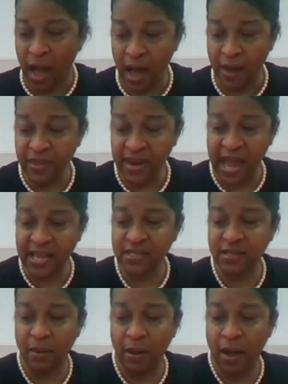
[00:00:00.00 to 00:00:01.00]
The
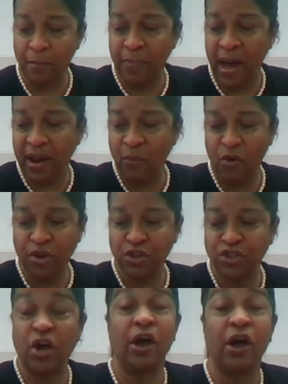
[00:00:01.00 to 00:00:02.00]
next bot I
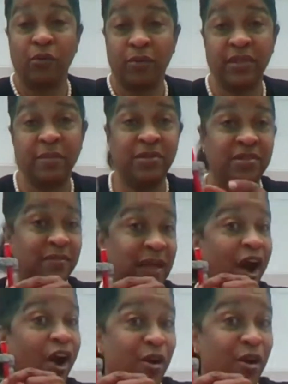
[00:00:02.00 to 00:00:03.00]
wanted to show,
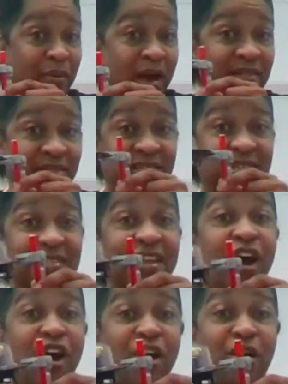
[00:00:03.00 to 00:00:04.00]
Artbot. This
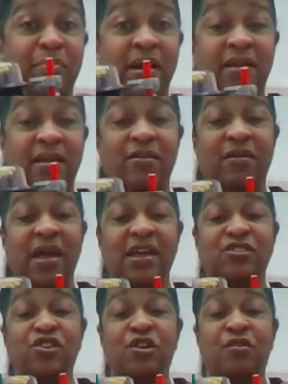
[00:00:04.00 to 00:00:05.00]
is an Artbot,
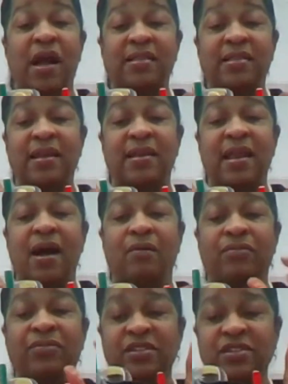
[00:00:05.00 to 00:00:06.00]
okay? So you write that
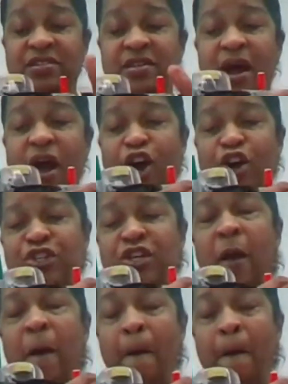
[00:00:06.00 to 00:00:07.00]
down. This is an
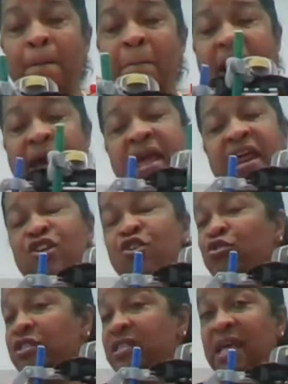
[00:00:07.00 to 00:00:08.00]
Artbot, and it
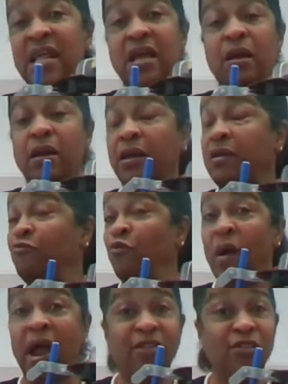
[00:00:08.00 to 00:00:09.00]
uses any
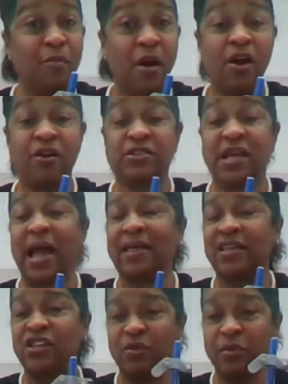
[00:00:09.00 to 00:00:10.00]
regular markers. I
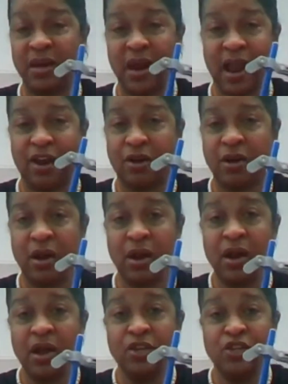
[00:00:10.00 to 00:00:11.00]
got these from the Dollar
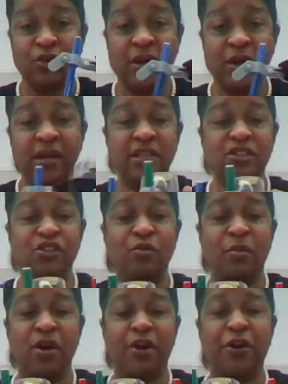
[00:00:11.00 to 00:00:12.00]
Tree, these
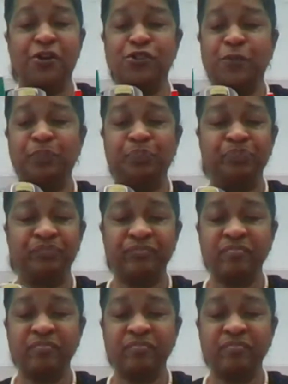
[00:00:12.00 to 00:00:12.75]
little markers.